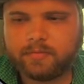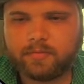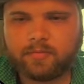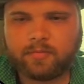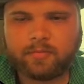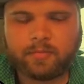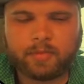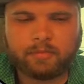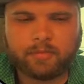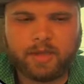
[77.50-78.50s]
on top
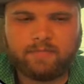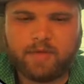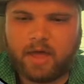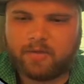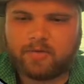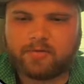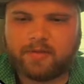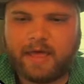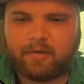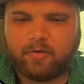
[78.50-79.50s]
naturally.
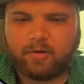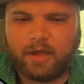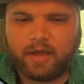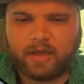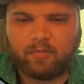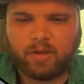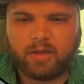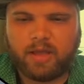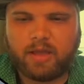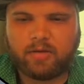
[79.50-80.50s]
But yeah,
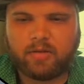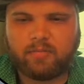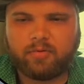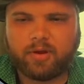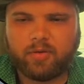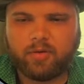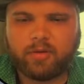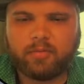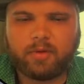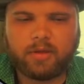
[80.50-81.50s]
we're going to go towards
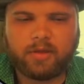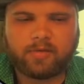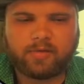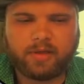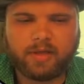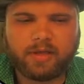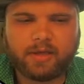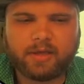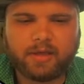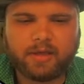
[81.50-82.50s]
Tron. My first thought
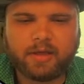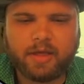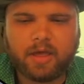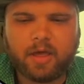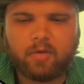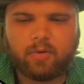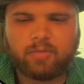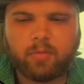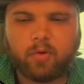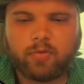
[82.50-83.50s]
after seeing just the
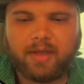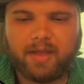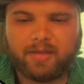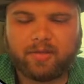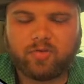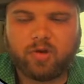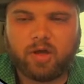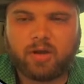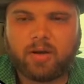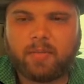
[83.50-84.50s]
land was this was going to be
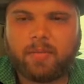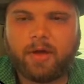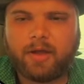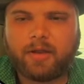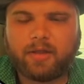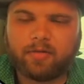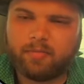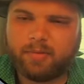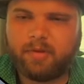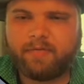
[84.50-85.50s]
Death Shadow, but
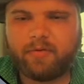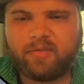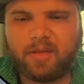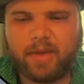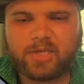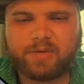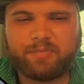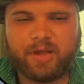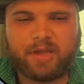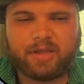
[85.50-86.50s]

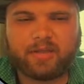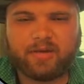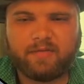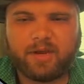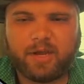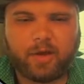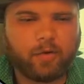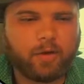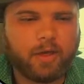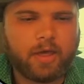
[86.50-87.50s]
proved wrong pretty quickly
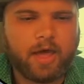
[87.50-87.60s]
there.